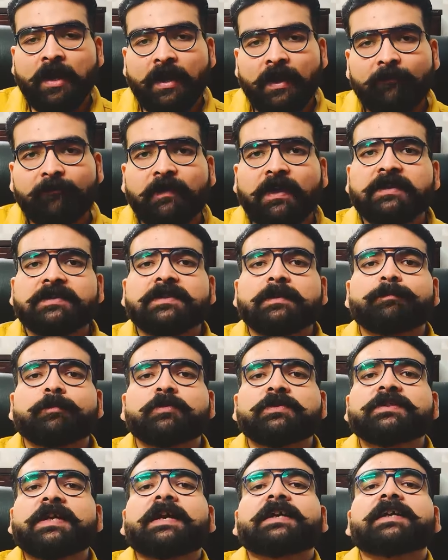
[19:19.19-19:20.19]
If let's
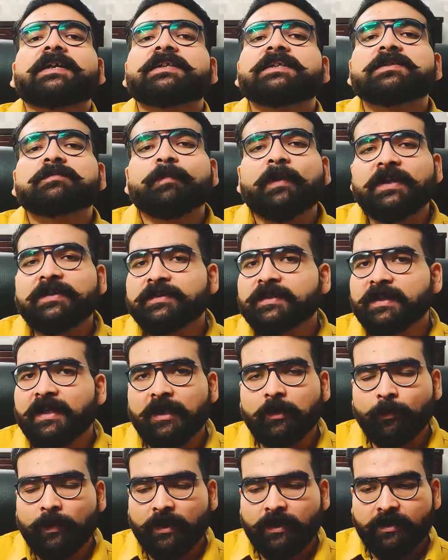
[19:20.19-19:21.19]
suppose Saturn is placed in
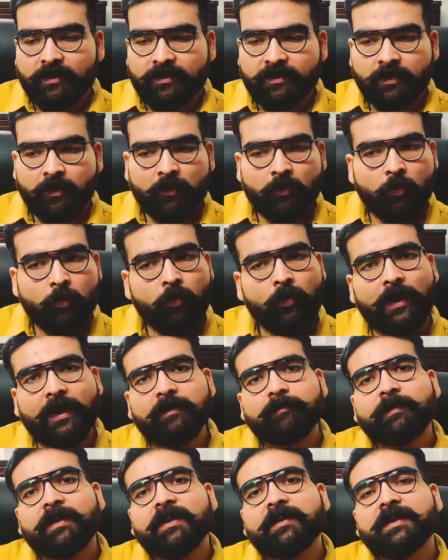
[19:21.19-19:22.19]
Aquarius, who
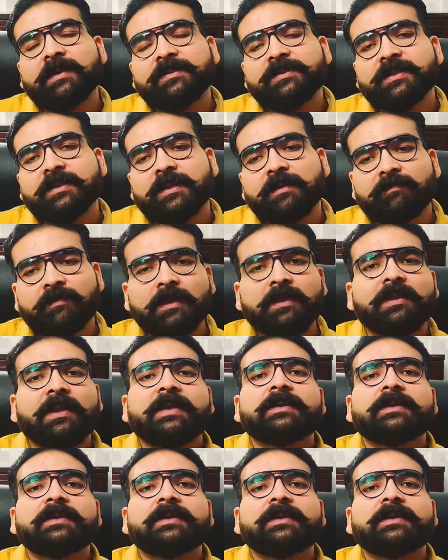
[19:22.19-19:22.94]
can be the Ishta Devata?